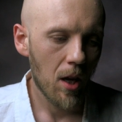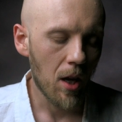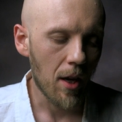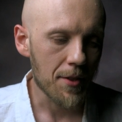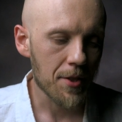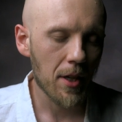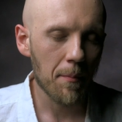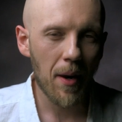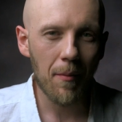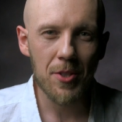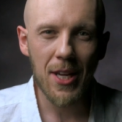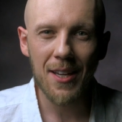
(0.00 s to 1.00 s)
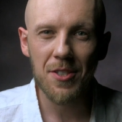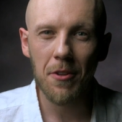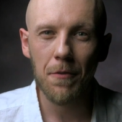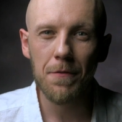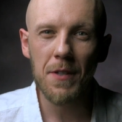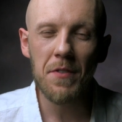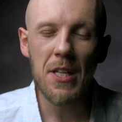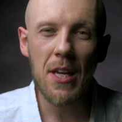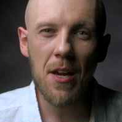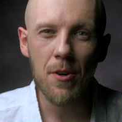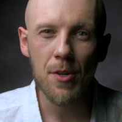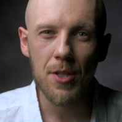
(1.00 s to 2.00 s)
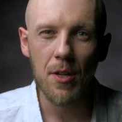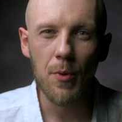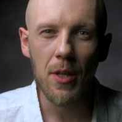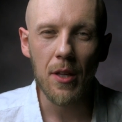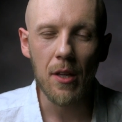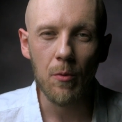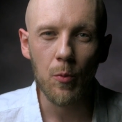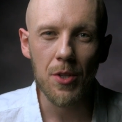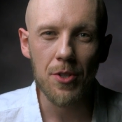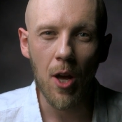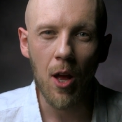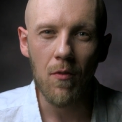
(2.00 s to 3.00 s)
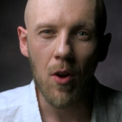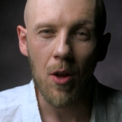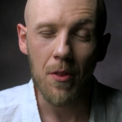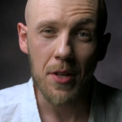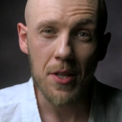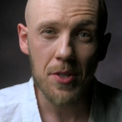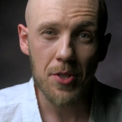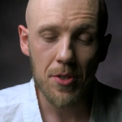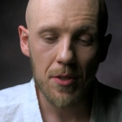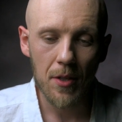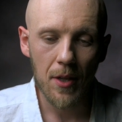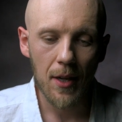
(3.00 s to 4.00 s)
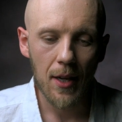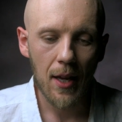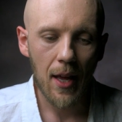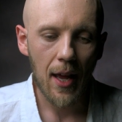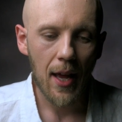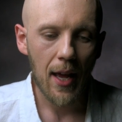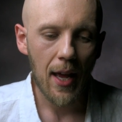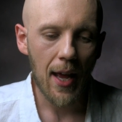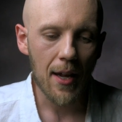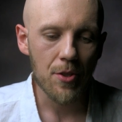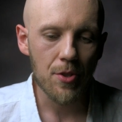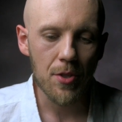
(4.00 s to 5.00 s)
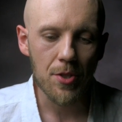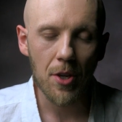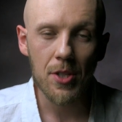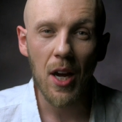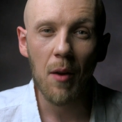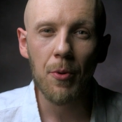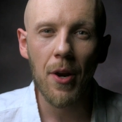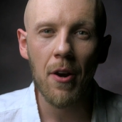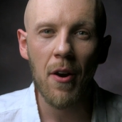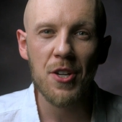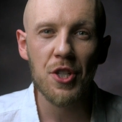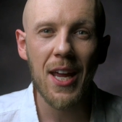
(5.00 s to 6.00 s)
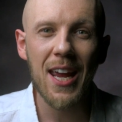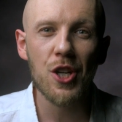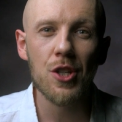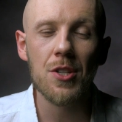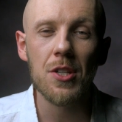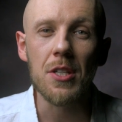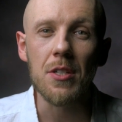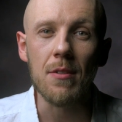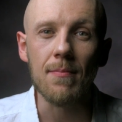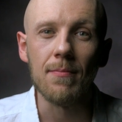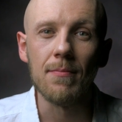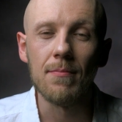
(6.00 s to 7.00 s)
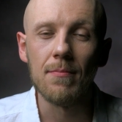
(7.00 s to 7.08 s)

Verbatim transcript: It's going to probably take us another 50 years to really resolve all this and to start to upgrade our education system